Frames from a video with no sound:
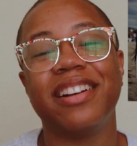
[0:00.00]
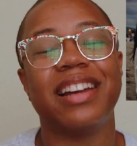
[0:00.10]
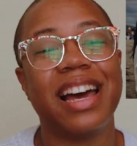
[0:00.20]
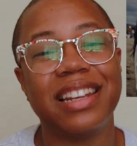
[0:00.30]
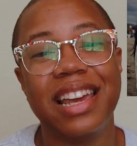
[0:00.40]
it. You're
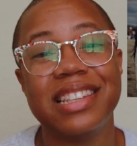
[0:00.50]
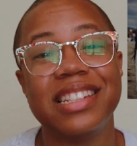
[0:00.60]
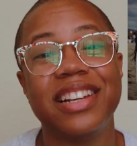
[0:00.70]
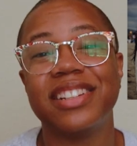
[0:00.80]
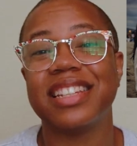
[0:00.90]
not
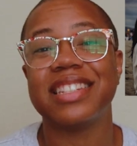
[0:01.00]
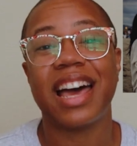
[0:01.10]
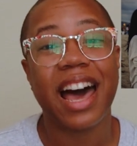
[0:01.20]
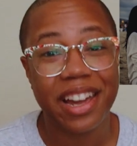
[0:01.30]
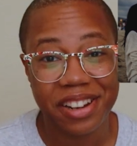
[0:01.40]
lazy, you're just
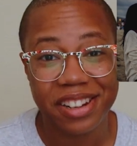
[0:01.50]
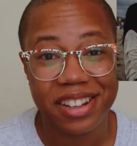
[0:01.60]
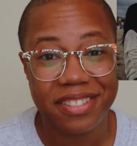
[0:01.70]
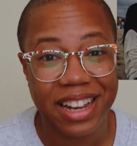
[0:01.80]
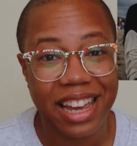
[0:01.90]

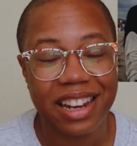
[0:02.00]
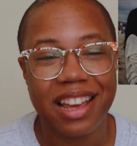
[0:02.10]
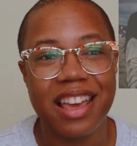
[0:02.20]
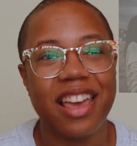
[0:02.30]
tired, right?